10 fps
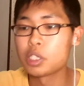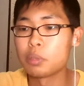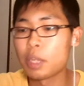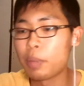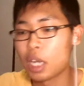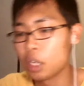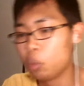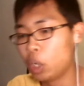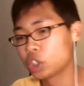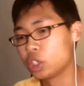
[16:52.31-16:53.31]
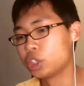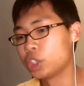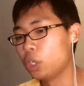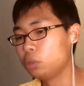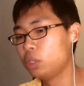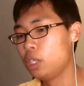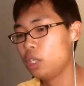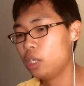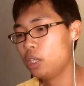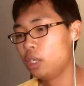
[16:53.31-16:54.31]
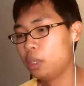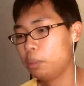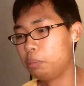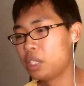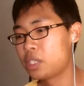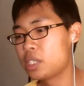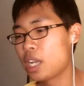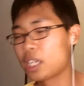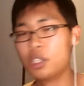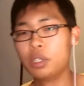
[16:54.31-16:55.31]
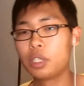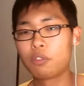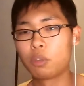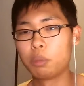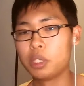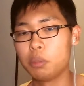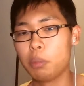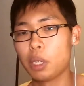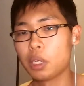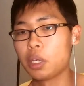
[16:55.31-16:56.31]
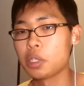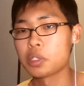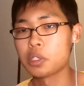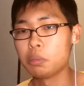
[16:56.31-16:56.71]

I mean, I watched the show, but it's not good enough for me to make a custom.